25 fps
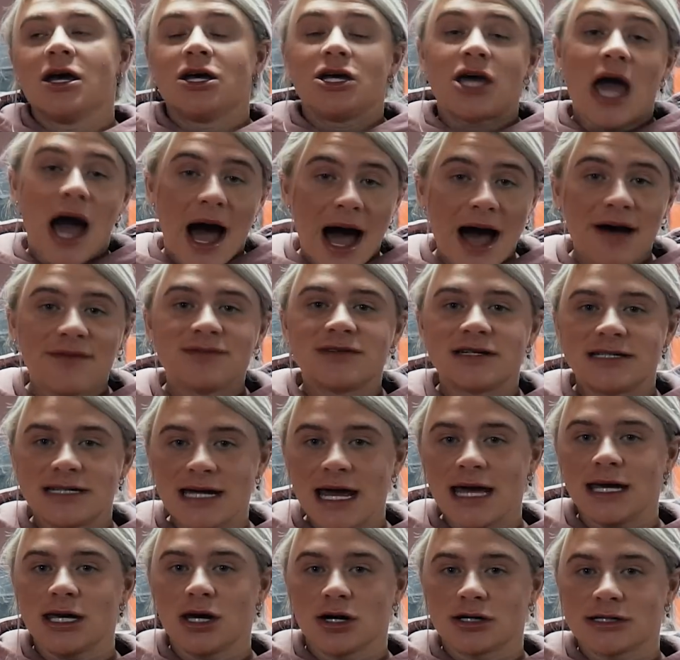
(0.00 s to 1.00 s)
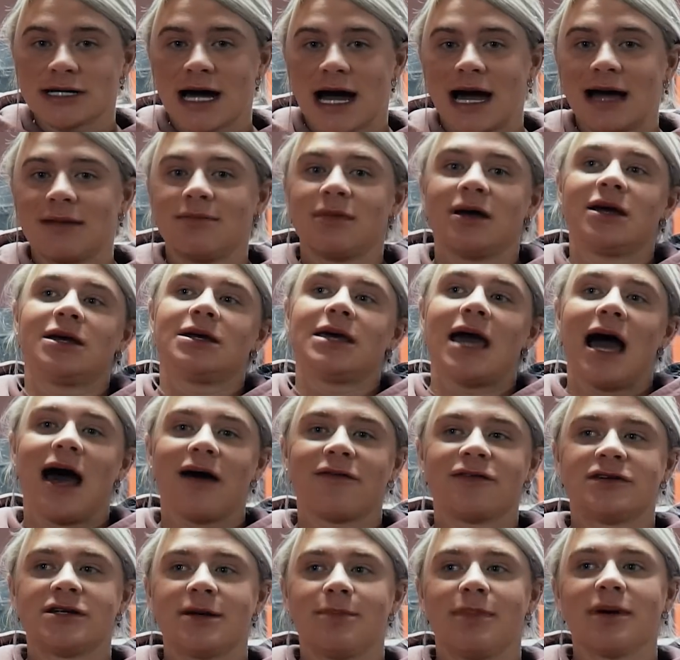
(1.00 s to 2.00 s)
You have to take your time, you
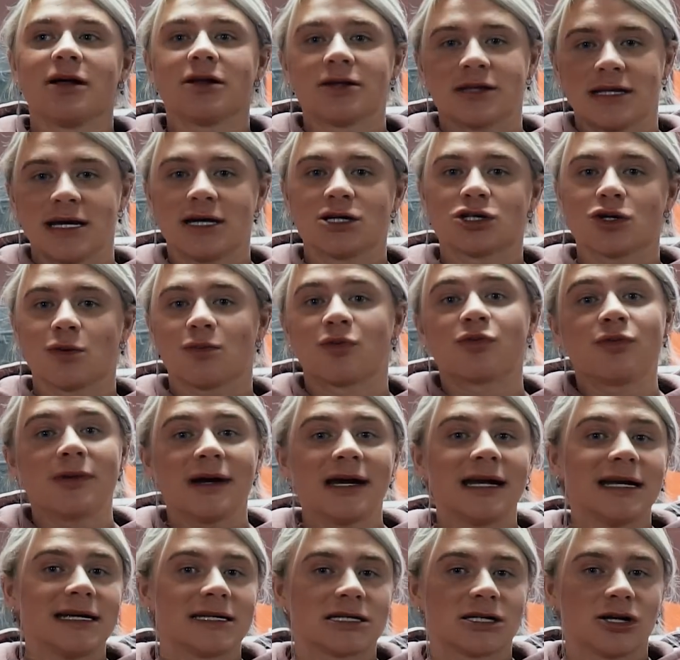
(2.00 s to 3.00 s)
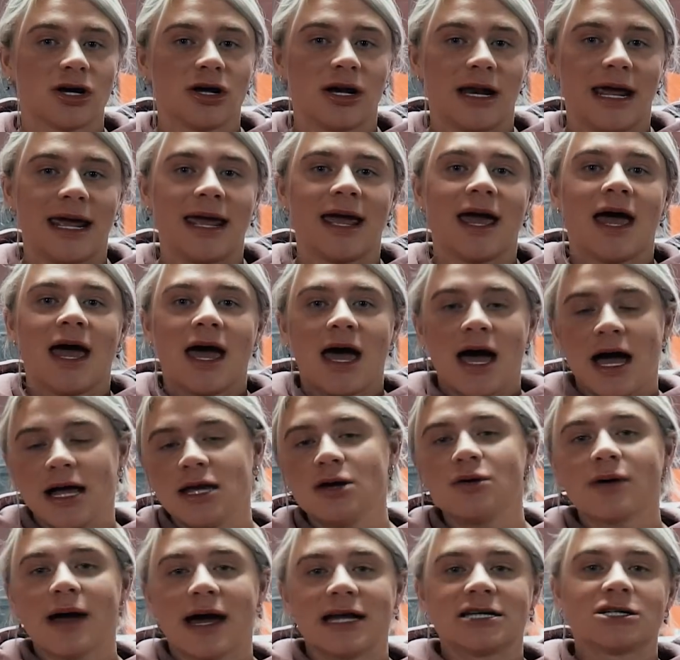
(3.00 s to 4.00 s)
have to build things up really slowly, and
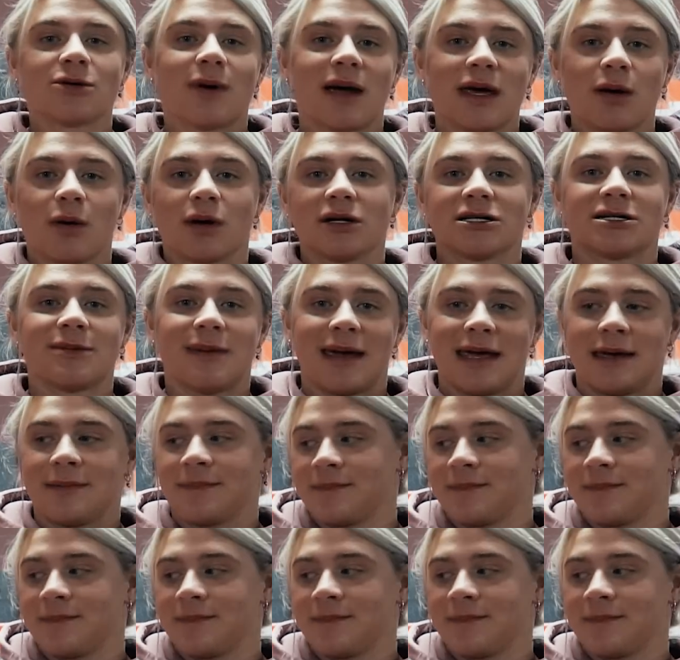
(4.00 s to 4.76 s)
you'll get to where you want to be.